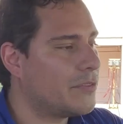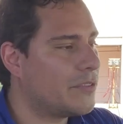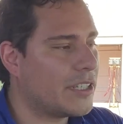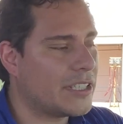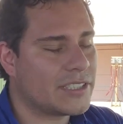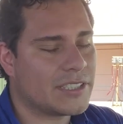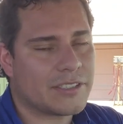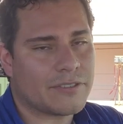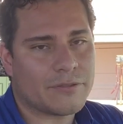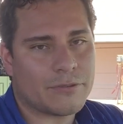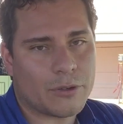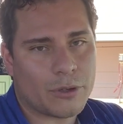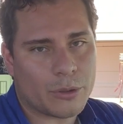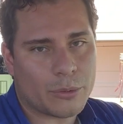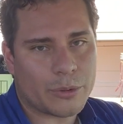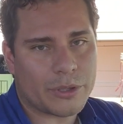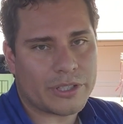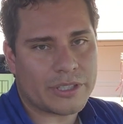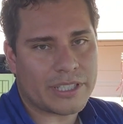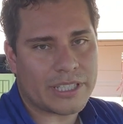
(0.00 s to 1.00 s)
facing
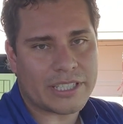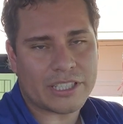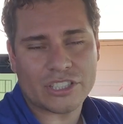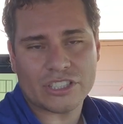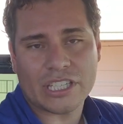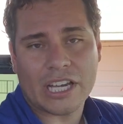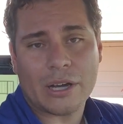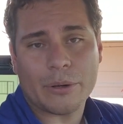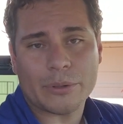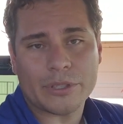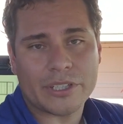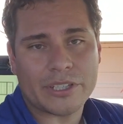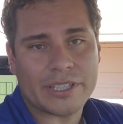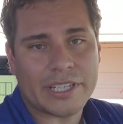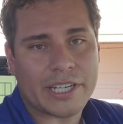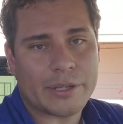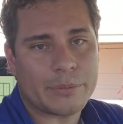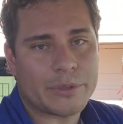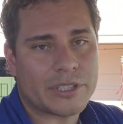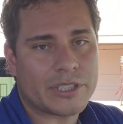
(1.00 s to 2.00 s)
forward, they can chat with their
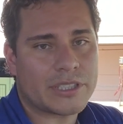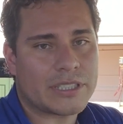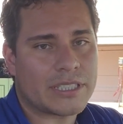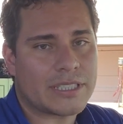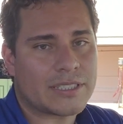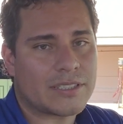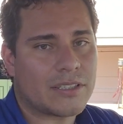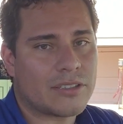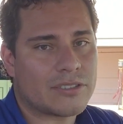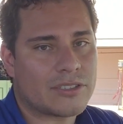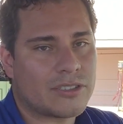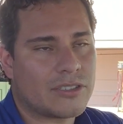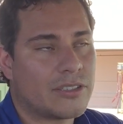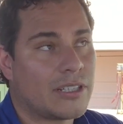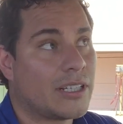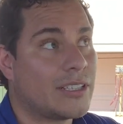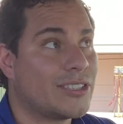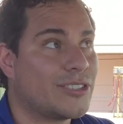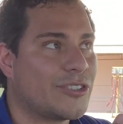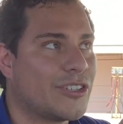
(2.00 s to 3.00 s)
neighbors as long as they're
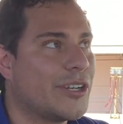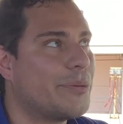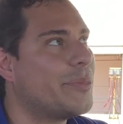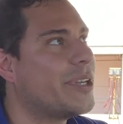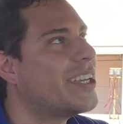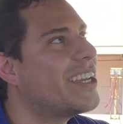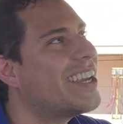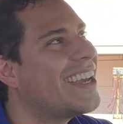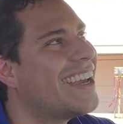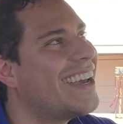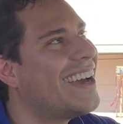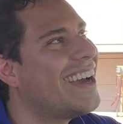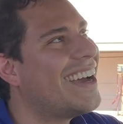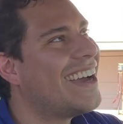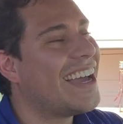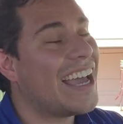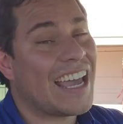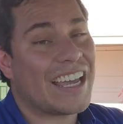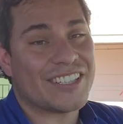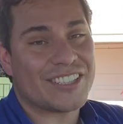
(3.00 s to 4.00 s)
not screaming
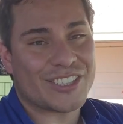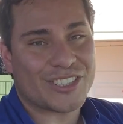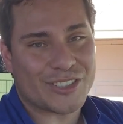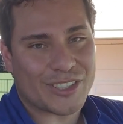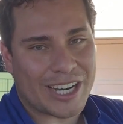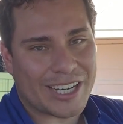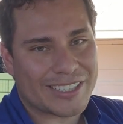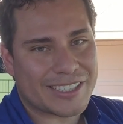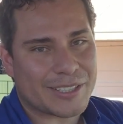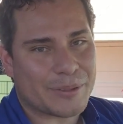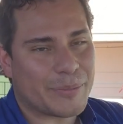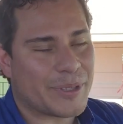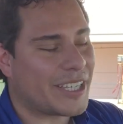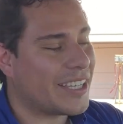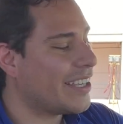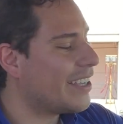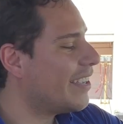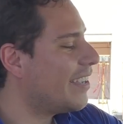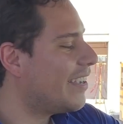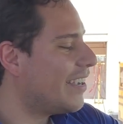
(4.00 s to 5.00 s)
and distracting me.